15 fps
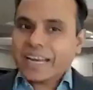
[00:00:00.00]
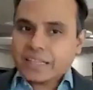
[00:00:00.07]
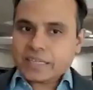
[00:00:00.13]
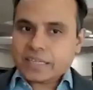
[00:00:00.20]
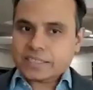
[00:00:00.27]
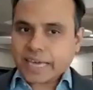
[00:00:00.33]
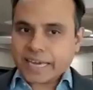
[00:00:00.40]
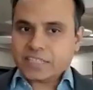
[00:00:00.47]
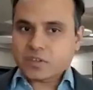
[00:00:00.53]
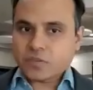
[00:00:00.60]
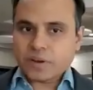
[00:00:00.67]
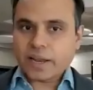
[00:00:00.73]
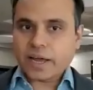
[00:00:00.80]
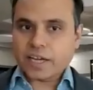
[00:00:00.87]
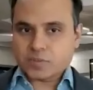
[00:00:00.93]
the size
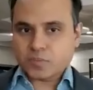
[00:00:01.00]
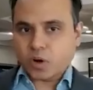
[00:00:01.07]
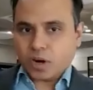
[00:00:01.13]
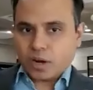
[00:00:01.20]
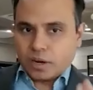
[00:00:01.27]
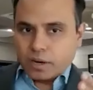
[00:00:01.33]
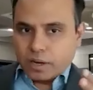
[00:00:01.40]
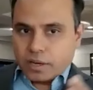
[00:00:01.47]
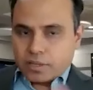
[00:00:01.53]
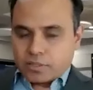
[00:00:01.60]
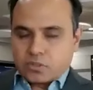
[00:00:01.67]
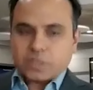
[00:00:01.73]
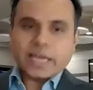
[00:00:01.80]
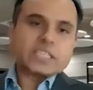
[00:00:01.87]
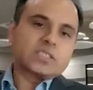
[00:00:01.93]
of a large model.
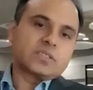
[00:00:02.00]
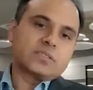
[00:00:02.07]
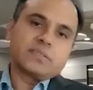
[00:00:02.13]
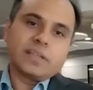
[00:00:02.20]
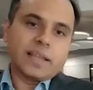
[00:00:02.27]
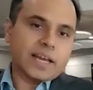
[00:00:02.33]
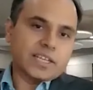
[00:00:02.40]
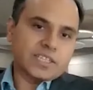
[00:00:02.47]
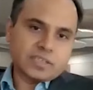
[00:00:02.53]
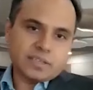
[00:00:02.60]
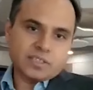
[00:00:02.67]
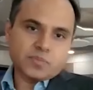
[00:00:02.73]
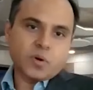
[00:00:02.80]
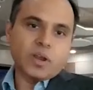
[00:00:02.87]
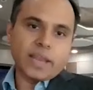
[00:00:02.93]
So that's the large
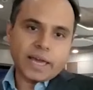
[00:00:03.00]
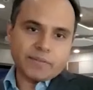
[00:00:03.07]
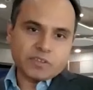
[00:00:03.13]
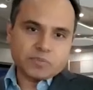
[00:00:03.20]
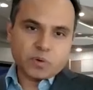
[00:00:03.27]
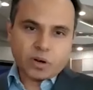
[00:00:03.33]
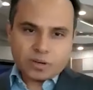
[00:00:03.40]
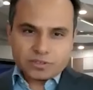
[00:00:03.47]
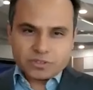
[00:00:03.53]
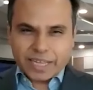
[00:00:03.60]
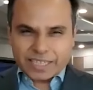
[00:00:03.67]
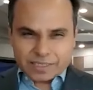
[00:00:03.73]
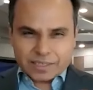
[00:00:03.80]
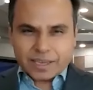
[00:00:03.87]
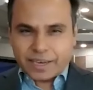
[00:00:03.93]
small language model. So
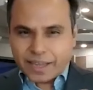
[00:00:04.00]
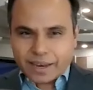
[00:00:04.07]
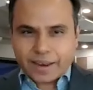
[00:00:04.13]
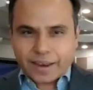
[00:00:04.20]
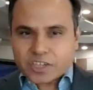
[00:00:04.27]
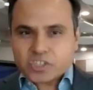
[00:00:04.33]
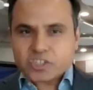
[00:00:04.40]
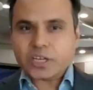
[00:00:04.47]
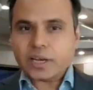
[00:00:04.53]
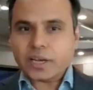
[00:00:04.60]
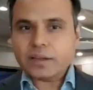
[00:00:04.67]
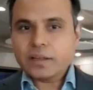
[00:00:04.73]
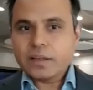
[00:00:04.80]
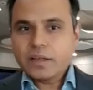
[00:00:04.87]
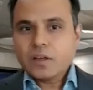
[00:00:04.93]
that's in a
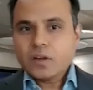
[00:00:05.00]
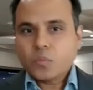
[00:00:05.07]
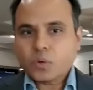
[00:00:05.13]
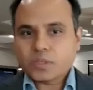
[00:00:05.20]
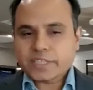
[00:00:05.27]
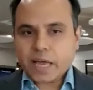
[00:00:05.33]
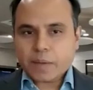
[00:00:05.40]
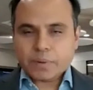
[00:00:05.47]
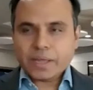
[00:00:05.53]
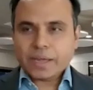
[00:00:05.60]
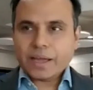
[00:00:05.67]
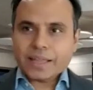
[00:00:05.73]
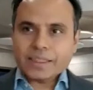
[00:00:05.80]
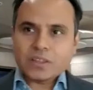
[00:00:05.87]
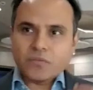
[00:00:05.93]
nutshell what's
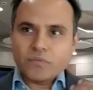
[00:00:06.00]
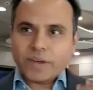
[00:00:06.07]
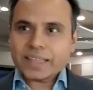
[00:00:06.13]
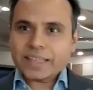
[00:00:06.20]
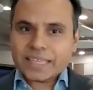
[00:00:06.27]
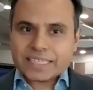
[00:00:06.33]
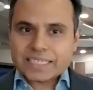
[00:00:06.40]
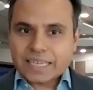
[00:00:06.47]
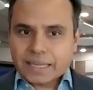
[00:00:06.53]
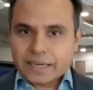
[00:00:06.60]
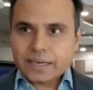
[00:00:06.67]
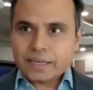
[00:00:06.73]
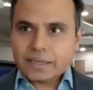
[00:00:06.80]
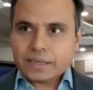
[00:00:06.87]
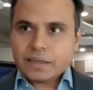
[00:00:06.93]
happening. And the way these
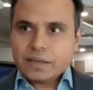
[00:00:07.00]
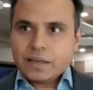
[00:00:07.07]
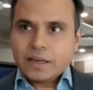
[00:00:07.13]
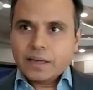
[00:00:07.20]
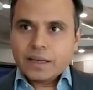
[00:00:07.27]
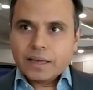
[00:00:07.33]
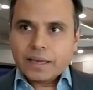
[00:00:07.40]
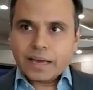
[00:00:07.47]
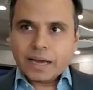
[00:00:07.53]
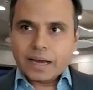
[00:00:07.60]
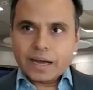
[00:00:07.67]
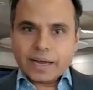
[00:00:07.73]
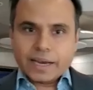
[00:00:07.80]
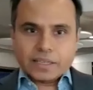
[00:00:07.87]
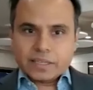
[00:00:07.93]
learn
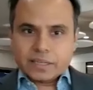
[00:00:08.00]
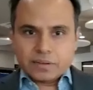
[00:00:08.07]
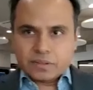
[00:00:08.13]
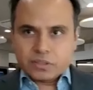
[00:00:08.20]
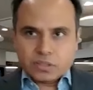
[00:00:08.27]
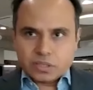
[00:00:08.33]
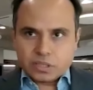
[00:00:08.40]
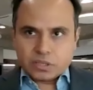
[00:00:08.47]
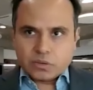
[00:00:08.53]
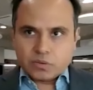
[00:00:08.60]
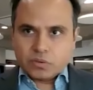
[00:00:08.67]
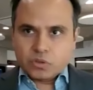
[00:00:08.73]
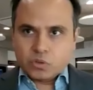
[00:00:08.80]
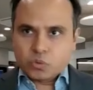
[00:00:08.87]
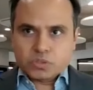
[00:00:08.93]
and the
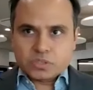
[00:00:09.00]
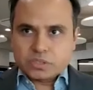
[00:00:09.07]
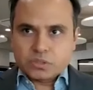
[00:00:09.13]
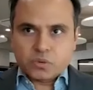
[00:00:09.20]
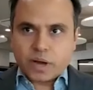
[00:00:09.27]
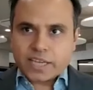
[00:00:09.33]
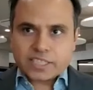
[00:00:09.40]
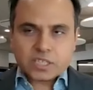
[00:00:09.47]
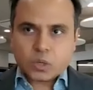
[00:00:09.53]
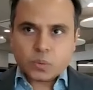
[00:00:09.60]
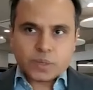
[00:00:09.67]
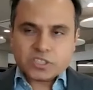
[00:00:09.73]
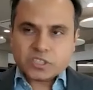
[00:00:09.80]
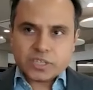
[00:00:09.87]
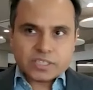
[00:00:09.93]
you you asked the
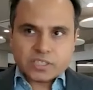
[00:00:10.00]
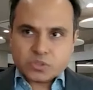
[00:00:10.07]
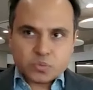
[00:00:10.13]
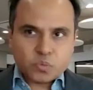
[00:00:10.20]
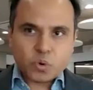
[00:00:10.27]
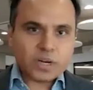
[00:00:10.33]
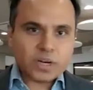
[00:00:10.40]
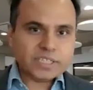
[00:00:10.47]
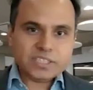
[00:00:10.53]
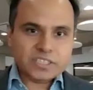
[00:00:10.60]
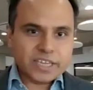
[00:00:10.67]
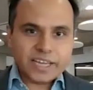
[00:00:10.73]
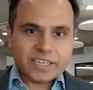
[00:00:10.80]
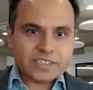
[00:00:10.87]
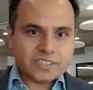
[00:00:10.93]
question as to what has
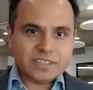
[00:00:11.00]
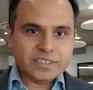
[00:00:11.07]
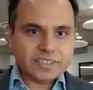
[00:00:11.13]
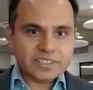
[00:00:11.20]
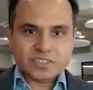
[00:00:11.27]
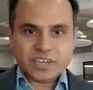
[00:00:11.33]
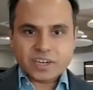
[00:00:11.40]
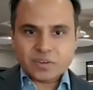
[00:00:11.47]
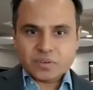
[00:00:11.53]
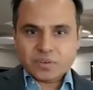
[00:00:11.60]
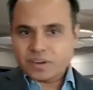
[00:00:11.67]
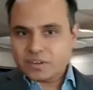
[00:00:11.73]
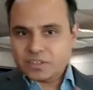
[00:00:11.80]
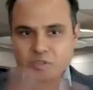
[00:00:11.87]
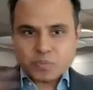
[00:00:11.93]
changed in this right
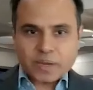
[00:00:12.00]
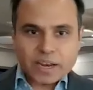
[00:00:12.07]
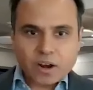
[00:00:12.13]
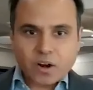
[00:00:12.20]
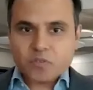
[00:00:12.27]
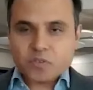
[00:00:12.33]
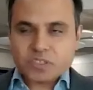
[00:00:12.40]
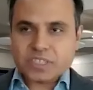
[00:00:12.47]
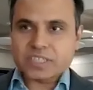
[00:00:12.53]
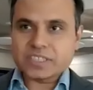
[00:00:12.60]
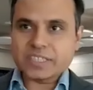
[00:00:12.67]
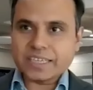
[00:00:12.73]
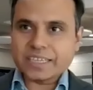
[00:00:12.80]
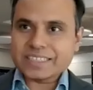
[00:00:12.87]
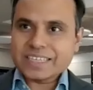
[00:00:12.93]
it's been around for
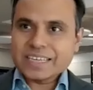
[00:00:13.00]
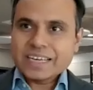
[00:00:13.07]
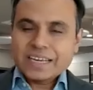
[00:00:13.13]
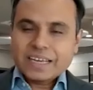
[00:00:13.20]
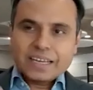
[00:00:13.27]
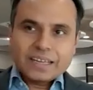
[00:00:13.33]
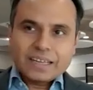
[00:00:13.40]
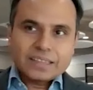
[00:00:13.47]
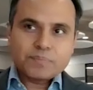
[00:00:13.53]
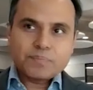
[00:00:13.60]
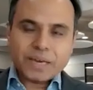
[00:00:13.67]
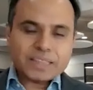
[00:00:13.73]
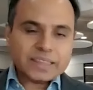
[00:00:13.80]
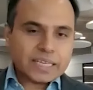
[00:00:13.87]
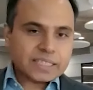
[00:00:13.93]
60 years the
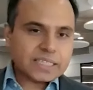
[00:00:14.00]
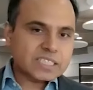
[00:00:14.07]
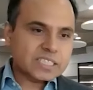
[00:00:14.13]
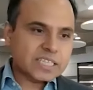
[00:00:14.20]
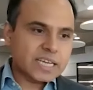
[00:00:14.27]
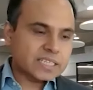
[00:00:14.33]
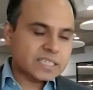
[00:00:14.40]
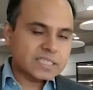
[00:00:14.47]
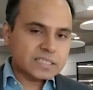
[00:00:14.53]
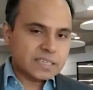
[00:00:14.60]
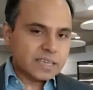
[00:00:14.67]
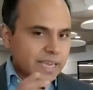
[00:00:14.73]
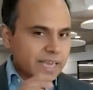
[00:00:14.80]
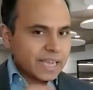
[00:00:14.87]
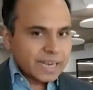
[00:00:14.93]
big thing that's changed is
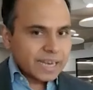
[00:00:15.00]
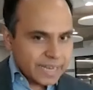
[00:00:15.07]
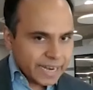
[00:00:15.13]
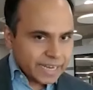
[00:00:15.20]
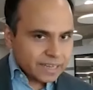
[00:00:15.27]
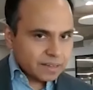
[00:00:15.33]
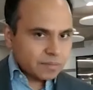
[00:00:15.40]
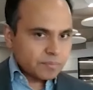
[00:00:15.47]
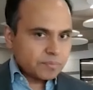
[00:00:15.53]
a data